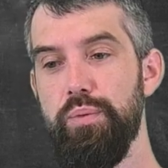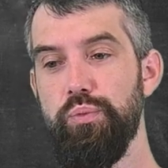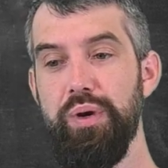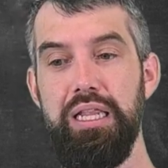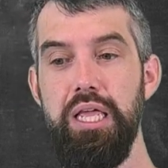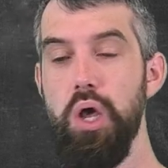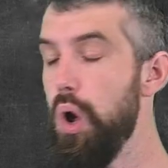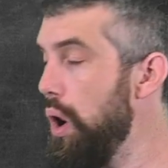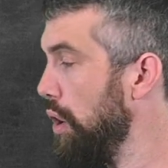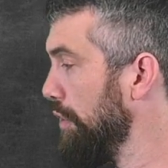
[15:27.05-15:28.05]
Really,
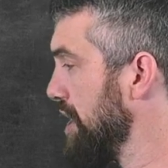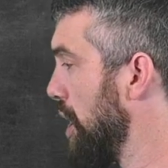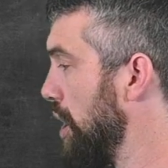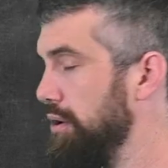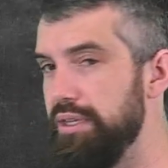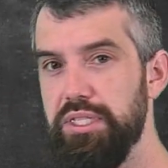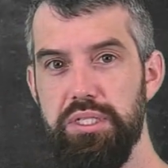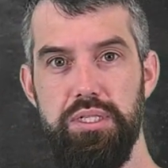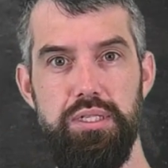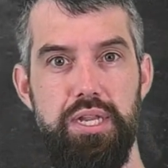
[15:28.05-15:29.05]
all they are is
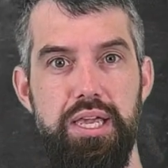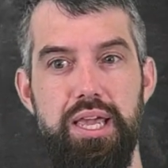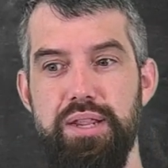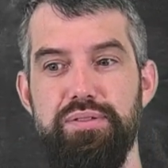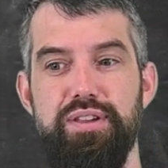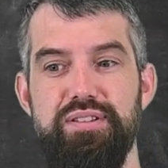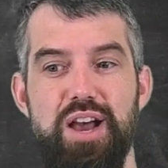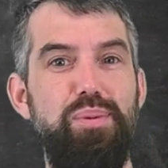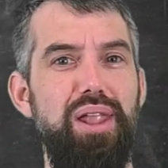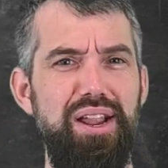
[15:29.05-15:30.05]
taking the
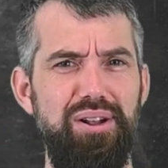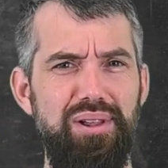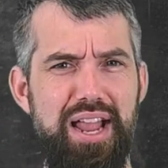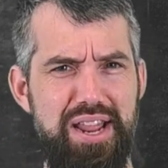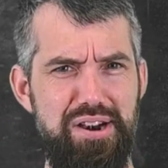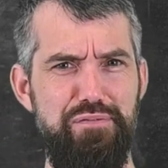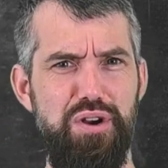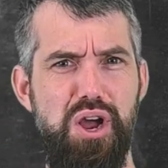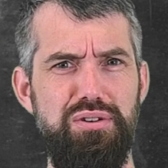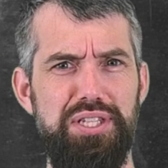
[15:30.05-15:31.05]
double angle identity for
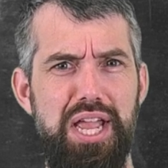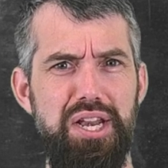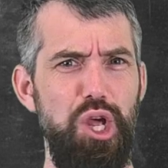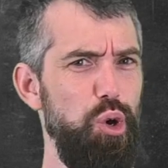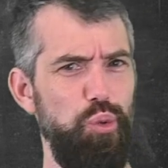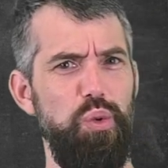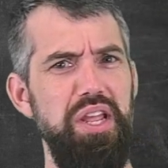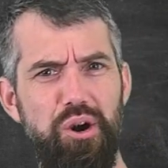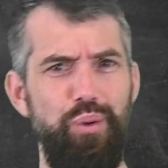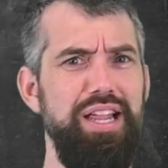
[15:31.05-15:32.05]
cosine,
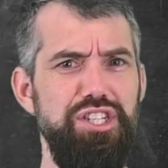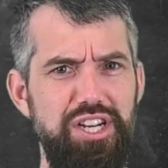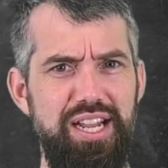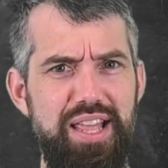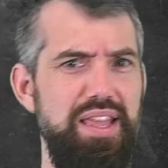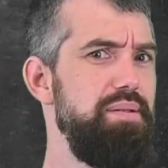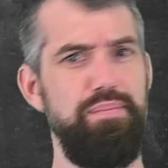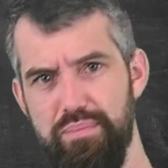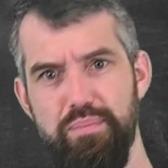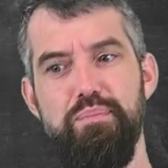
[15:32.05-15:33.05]
rearranging it, and then
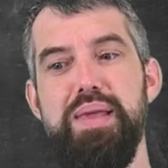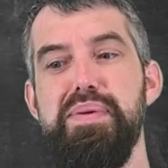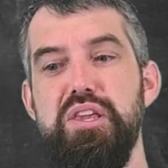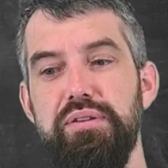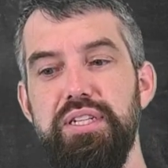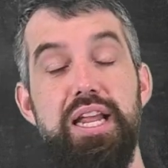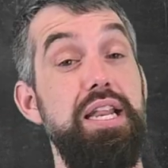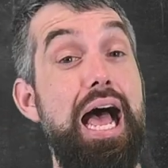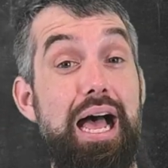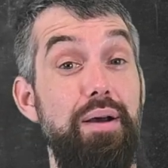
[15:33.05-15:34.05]
maybe using it
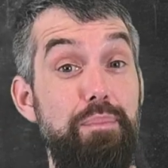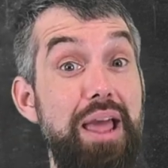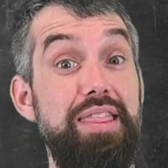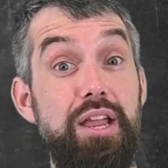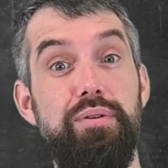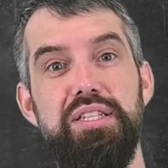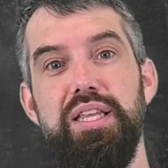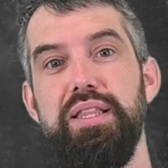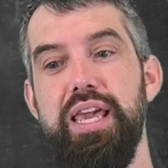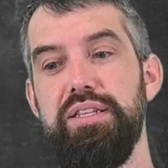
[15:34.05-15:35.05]
Pythagoras
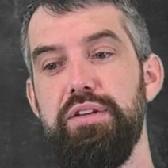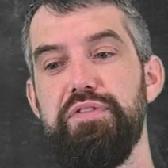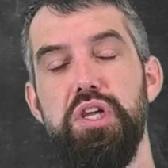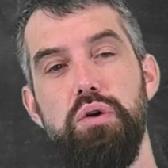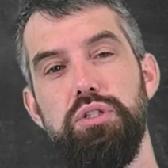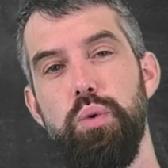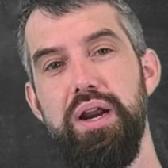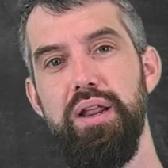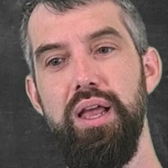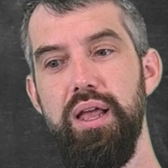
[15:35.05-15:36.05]
in the case of the cos
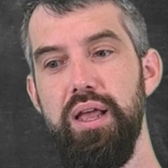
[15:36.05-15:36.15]
squared.